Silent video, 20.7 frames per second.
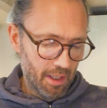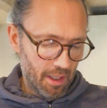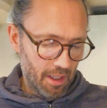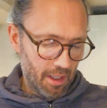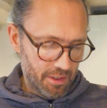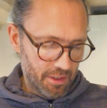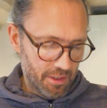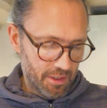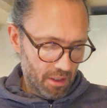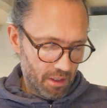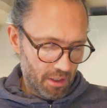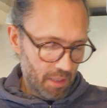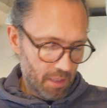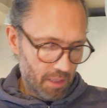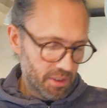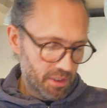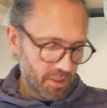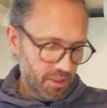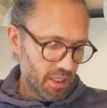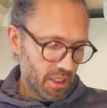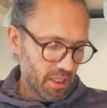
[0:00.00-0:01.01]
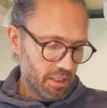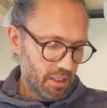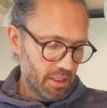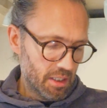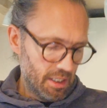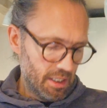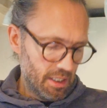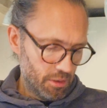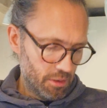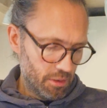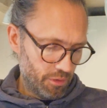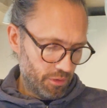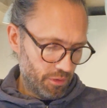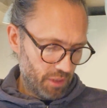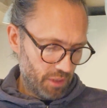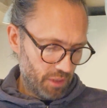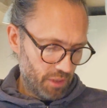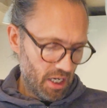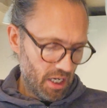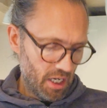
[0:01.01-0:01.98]
So let me scan the lentils for
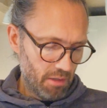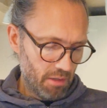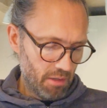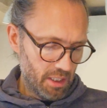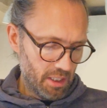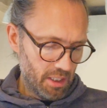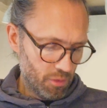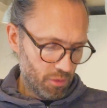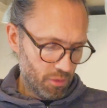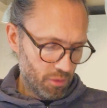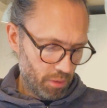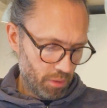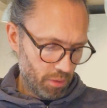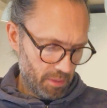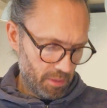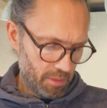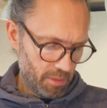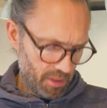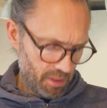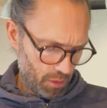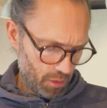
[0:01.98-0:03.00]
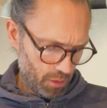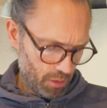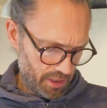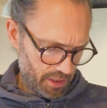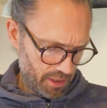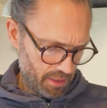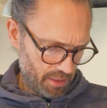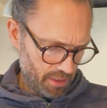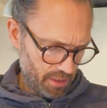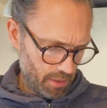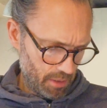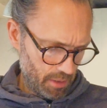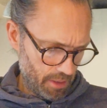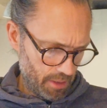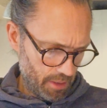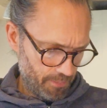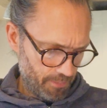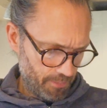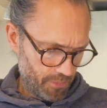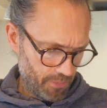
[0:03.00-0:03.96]
Kerry. These will probably be quite similar.
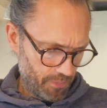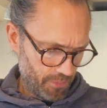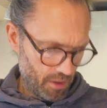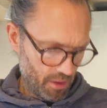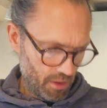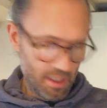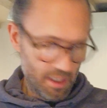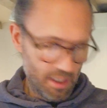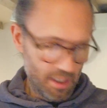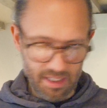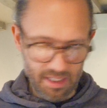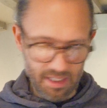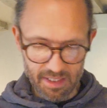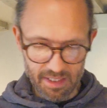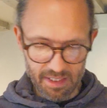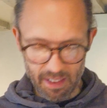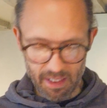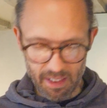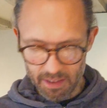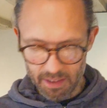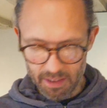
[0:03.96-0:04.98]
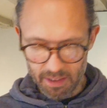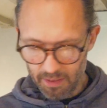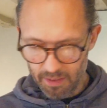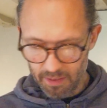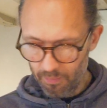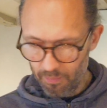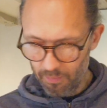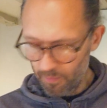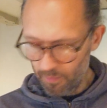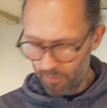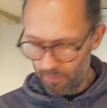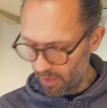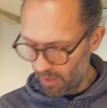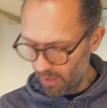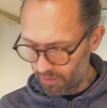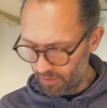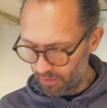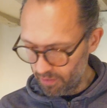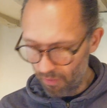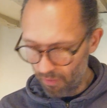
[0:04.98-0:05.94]
96, that's
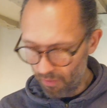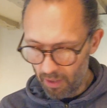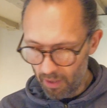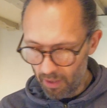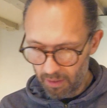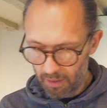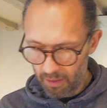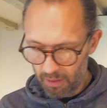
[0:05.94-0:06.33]
fine.